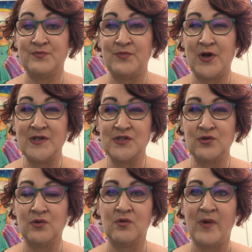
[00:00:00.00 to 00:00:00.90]

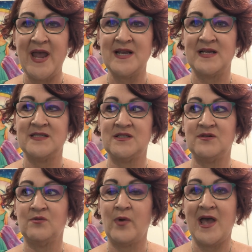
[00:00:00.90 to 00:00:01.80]
personal
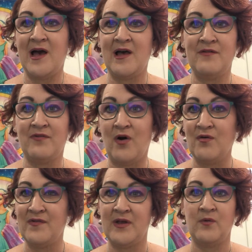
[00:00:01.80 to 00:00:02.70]
awareness. We are
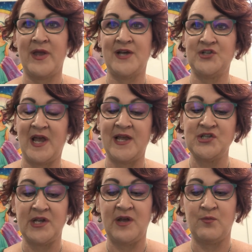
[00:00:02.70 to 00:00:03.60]
evolving, we are
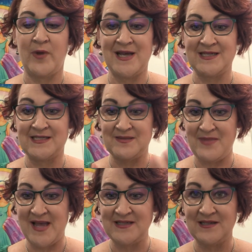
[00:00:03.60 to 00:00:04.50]
changing, and we are
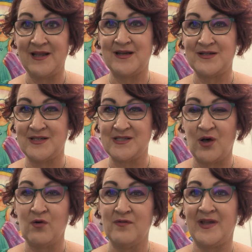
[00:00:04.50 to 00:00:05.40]
dismantling and
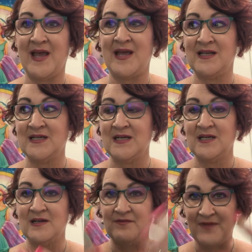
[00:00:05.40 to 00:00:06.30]
dissolving, and
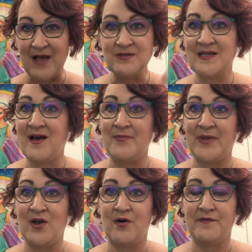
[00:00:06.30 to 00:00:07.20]
veils are
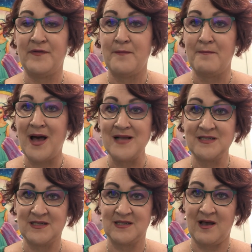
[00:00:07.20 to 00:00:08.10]
coming off,
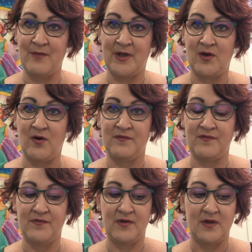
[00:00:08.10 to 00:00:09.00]
masks are coming
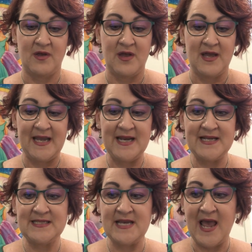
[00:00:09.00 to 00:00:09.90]
off. It
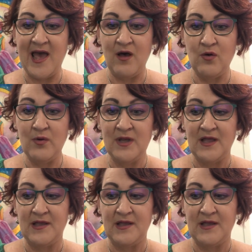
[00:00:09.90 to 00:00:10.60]
is now